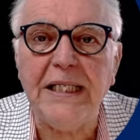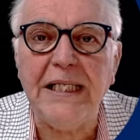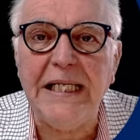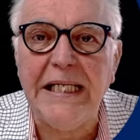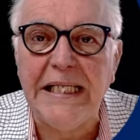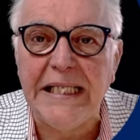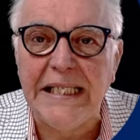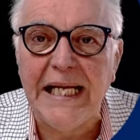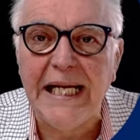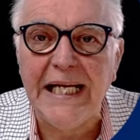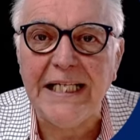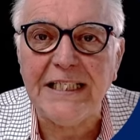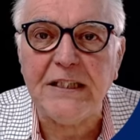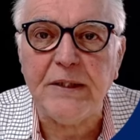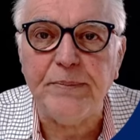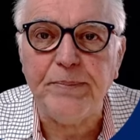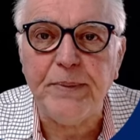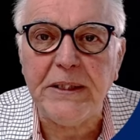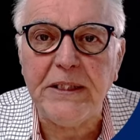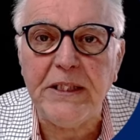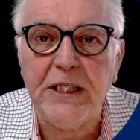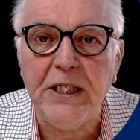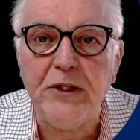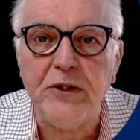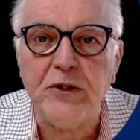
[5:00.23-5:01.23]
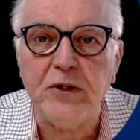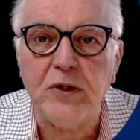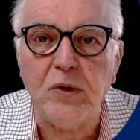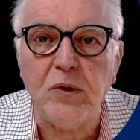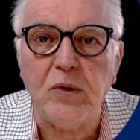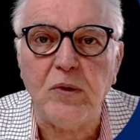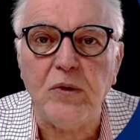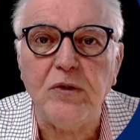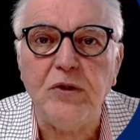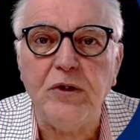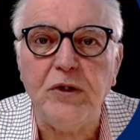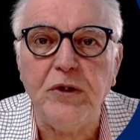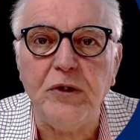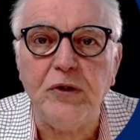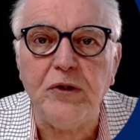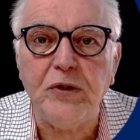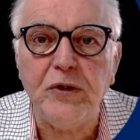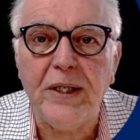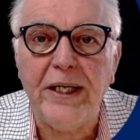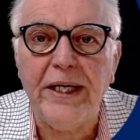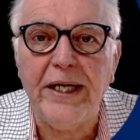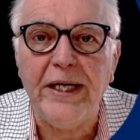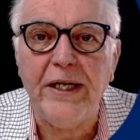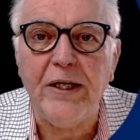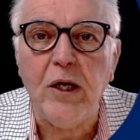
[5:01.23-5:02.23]
it has the potential to
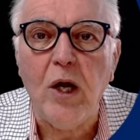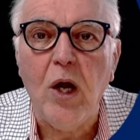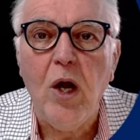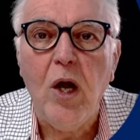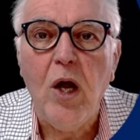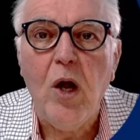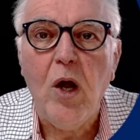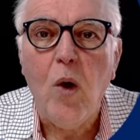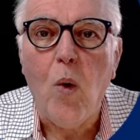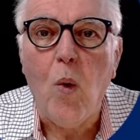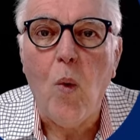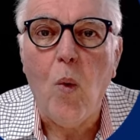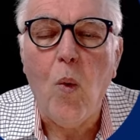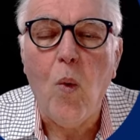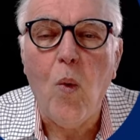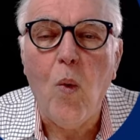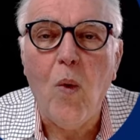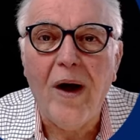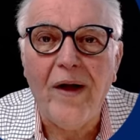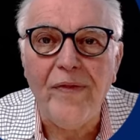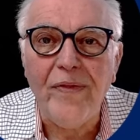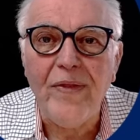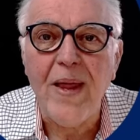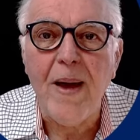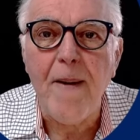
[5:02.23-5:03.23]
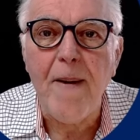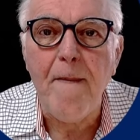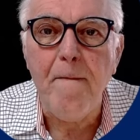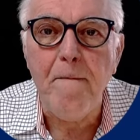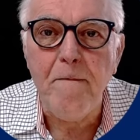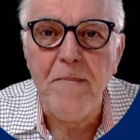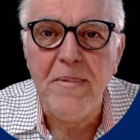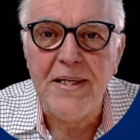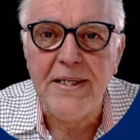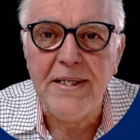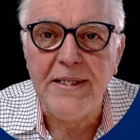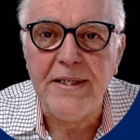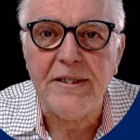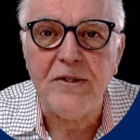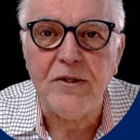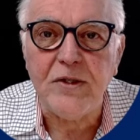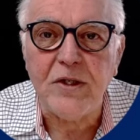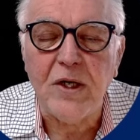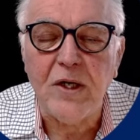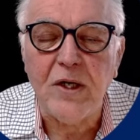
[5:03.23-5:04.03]
trade $1 million.